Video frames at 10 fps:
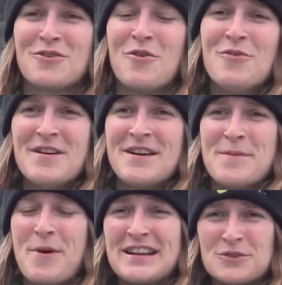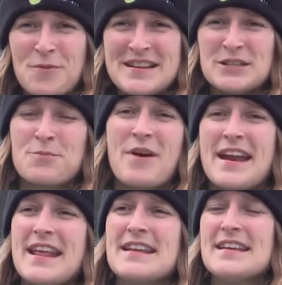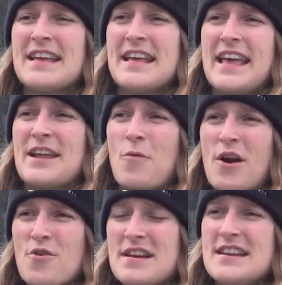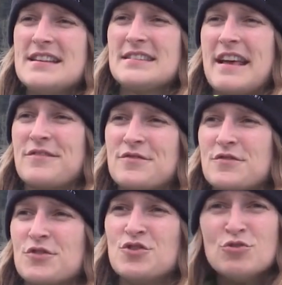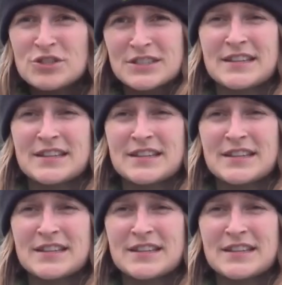ago, but it's really spreading. And water lilies have huge